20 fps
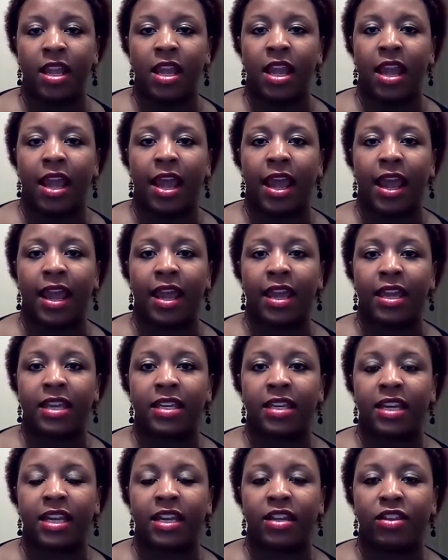
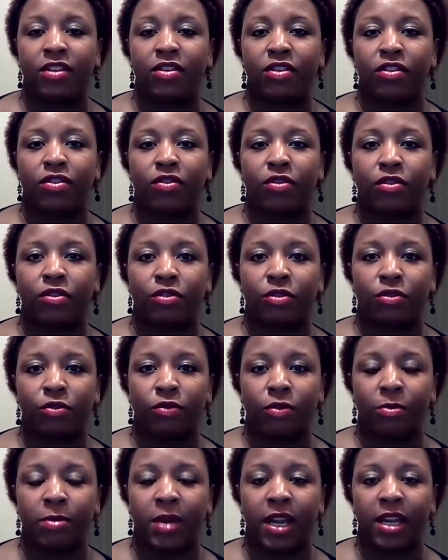And either through
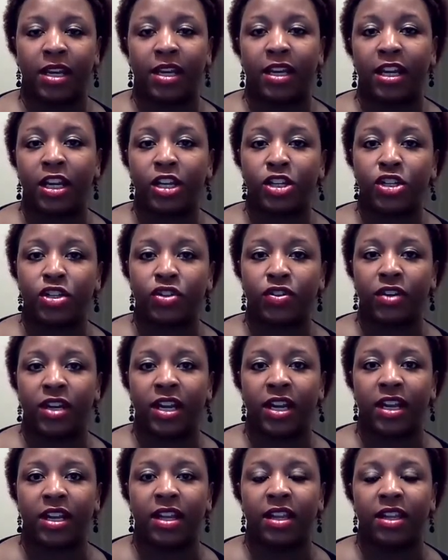repeated
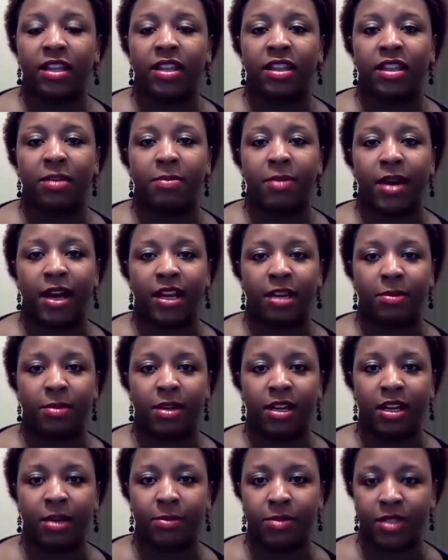injury, the body
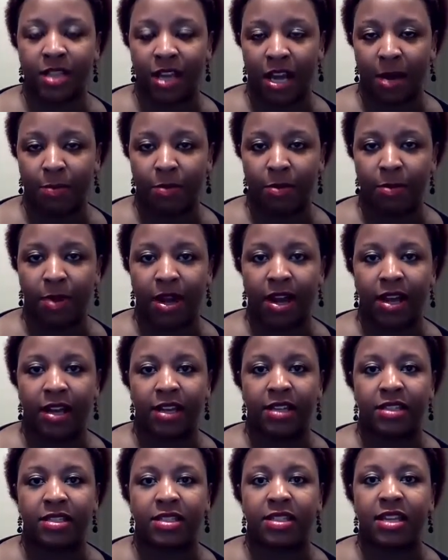becomes
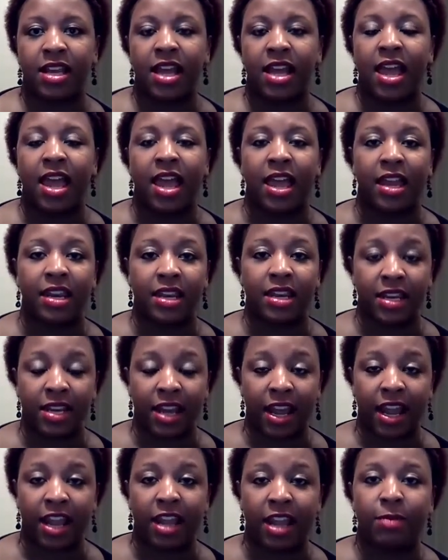compromised and
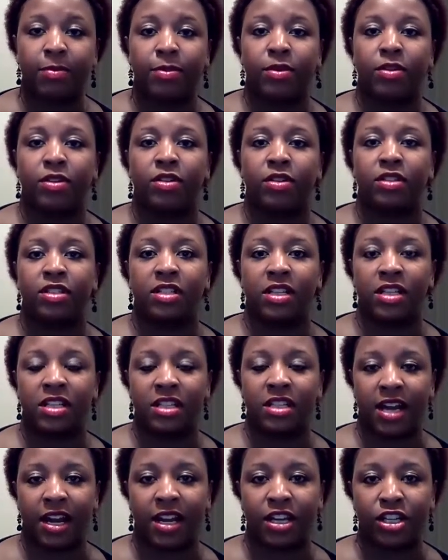unable to
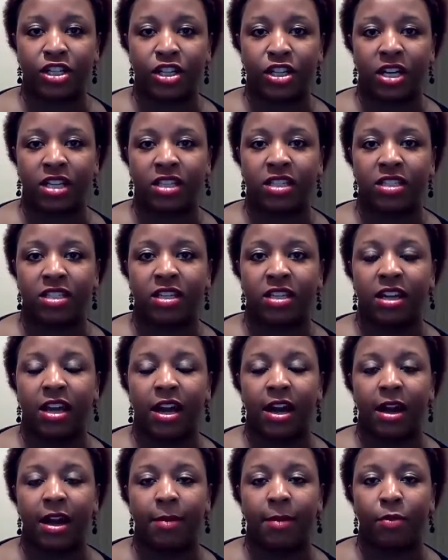digest
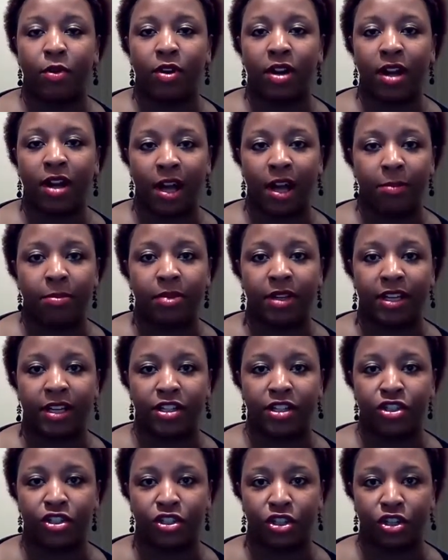more
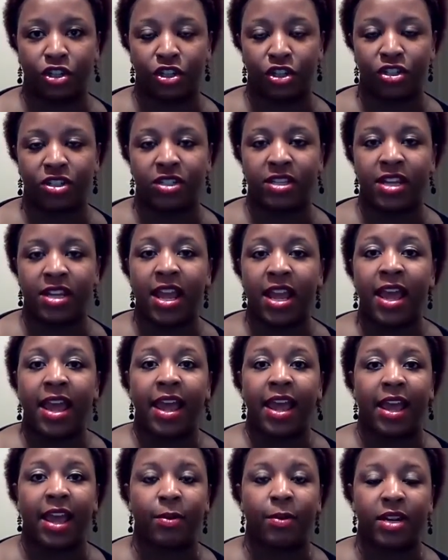complex sugars.
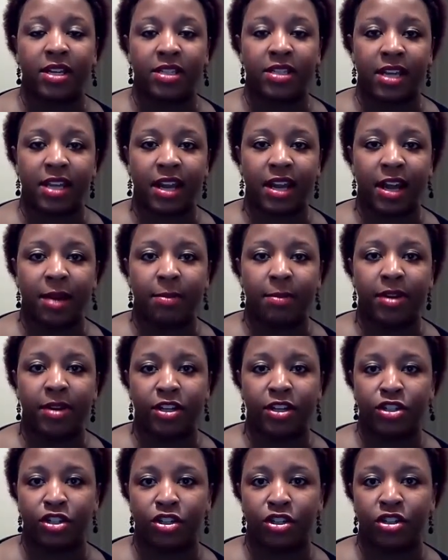And when I say
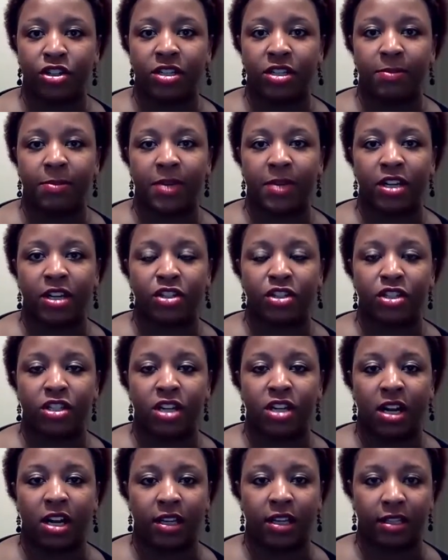complex sugars, I'm not just
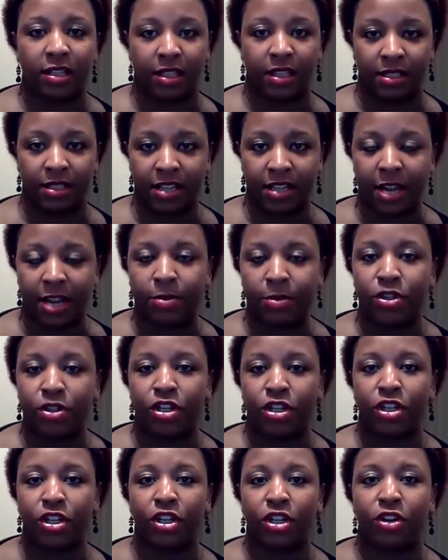talking like table
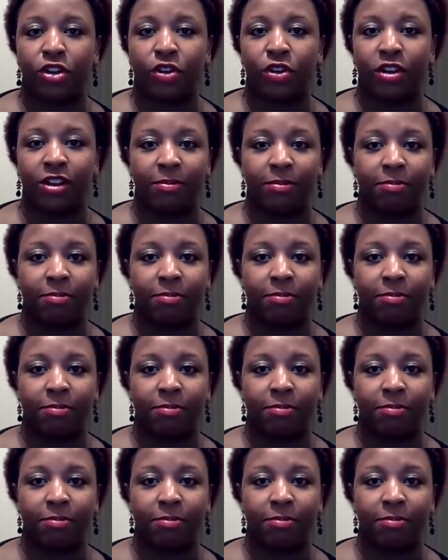sugar or